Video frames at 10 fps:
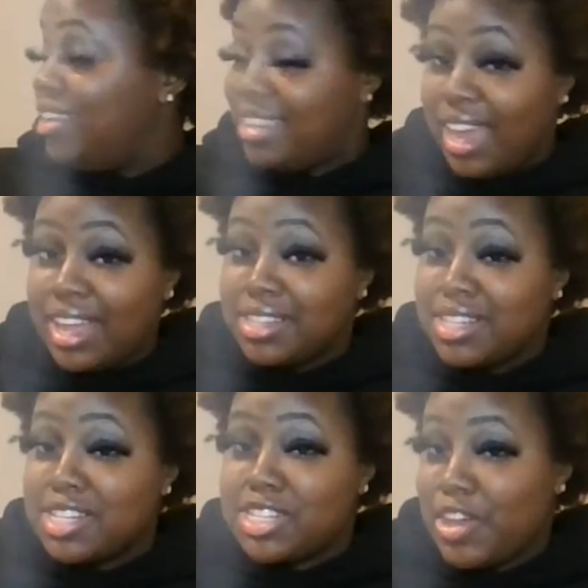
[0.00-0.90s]
Yes,
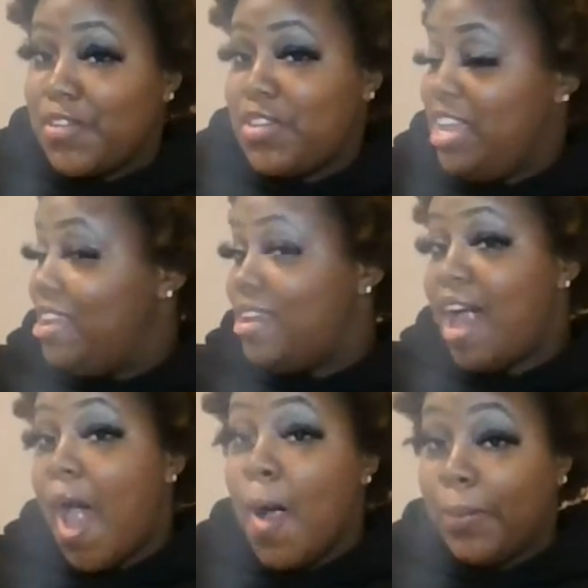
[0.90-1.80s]
it's a self-heating
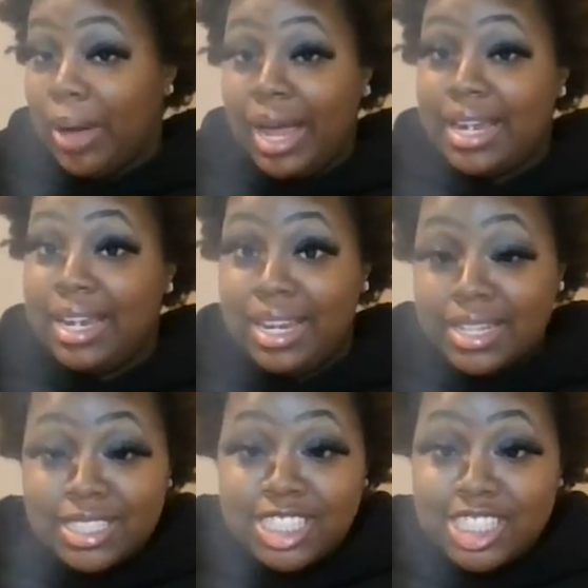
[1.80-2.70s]
hot pot dish.
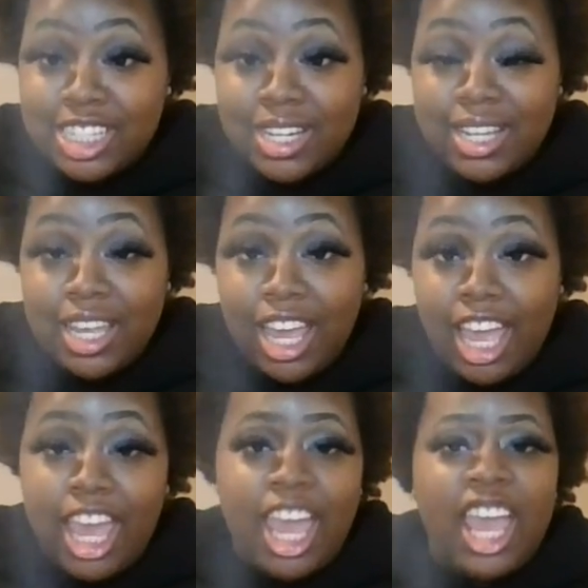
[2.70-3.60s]

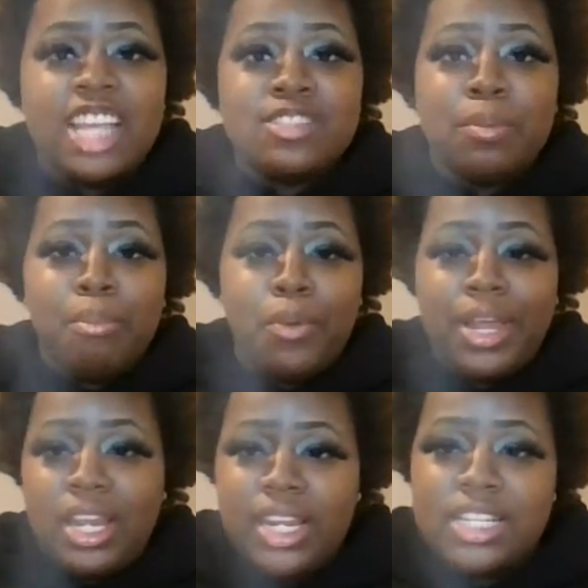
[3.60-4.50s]
It's
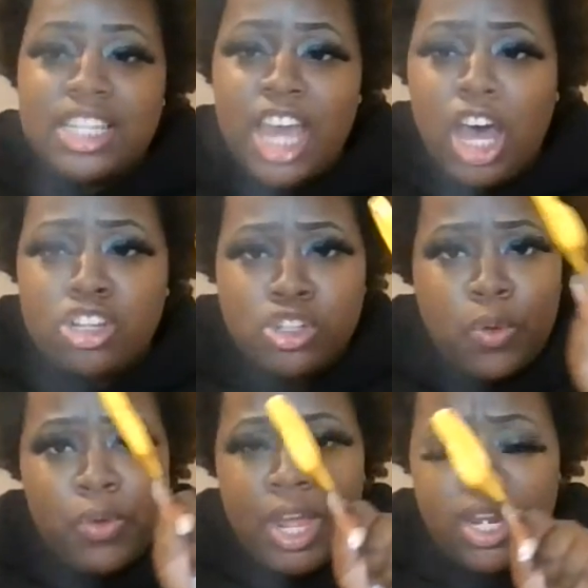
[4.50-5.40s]
boiling this, y'all.
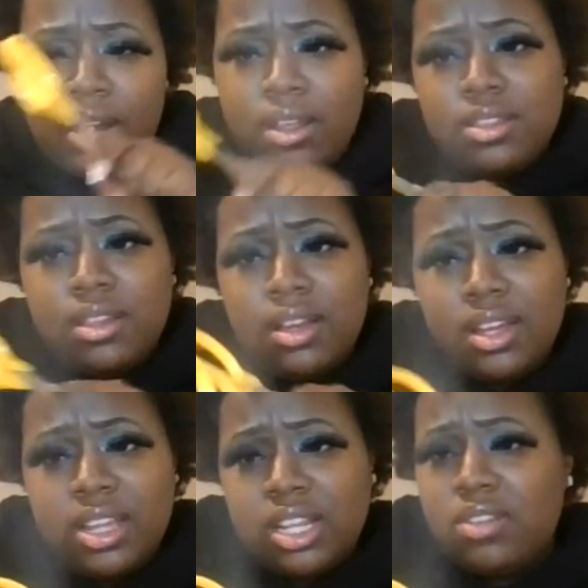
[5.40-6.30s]
So in
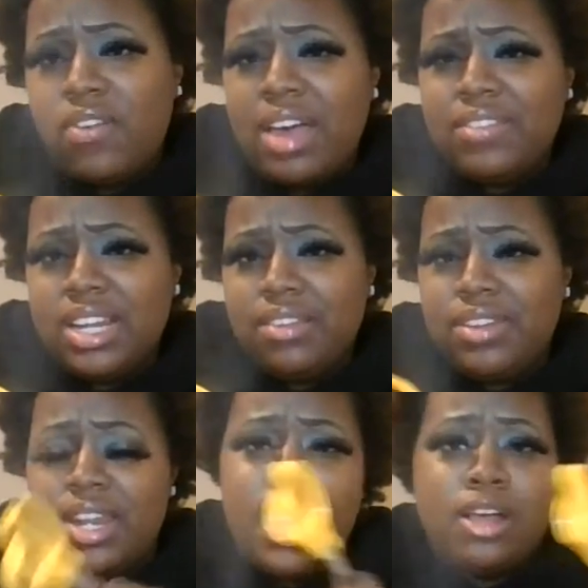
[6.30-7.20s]
another, it's
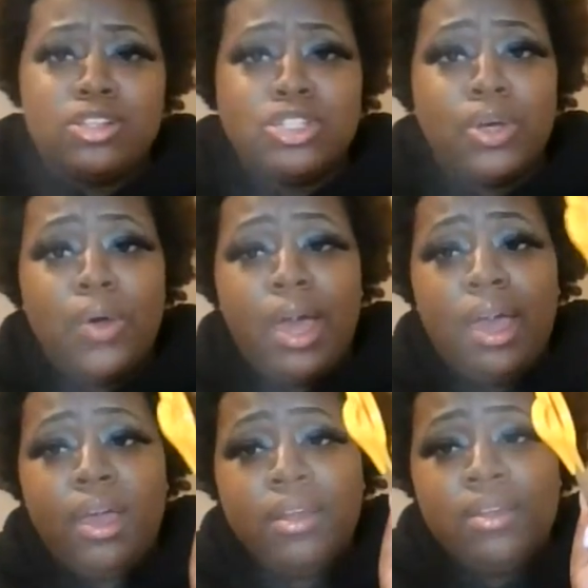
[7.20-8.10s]
5:11 now. So
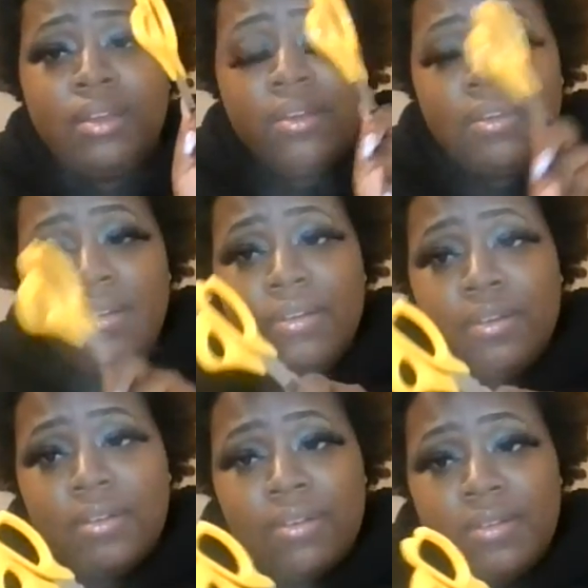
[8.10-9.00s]
at
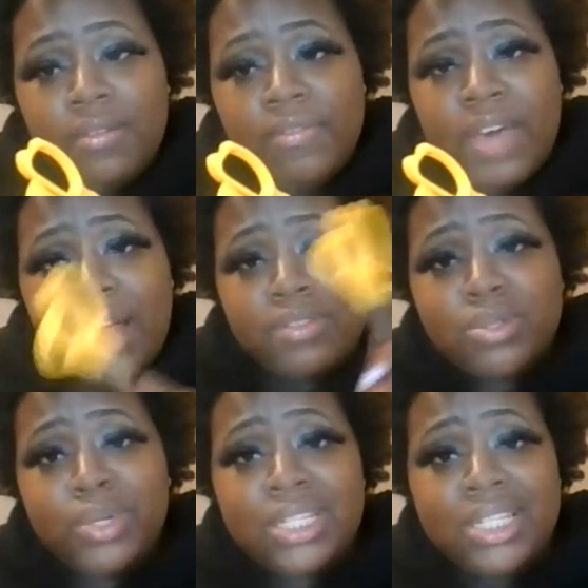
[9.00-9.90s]

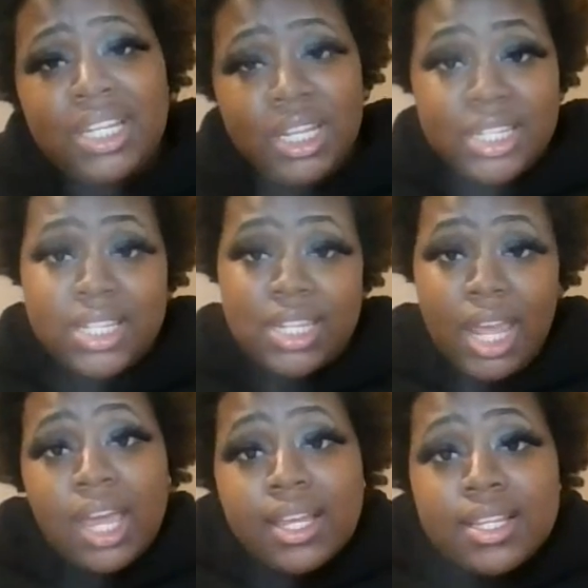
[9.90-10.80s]

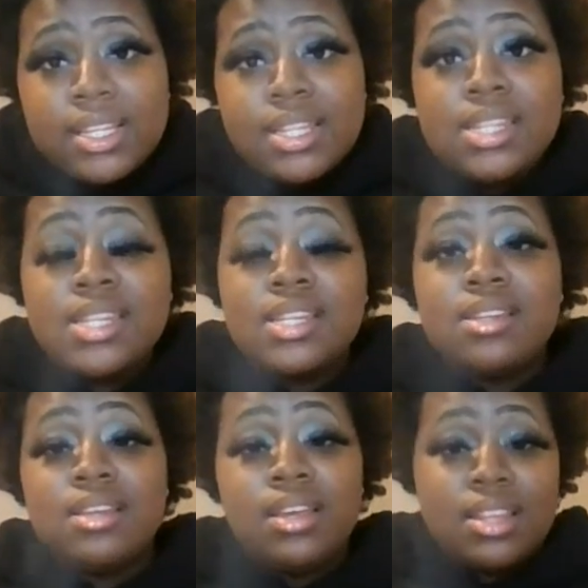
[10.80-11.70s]
5:26,
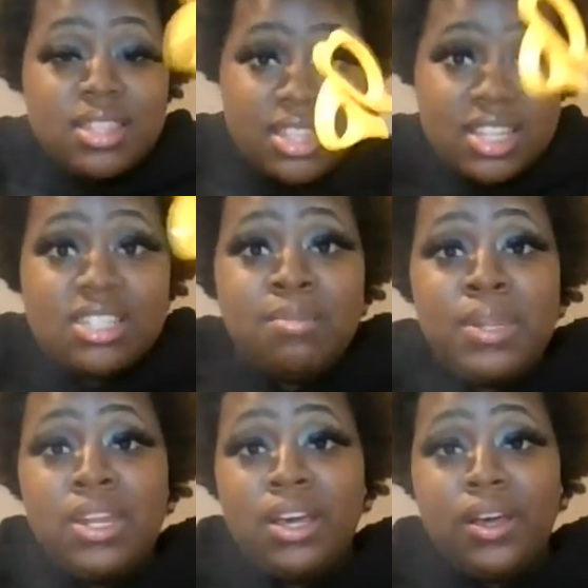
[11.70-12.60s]
this will be
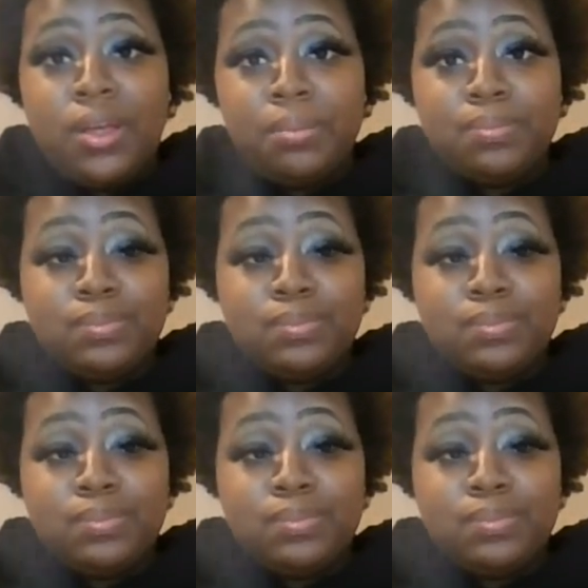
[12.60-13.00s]
done.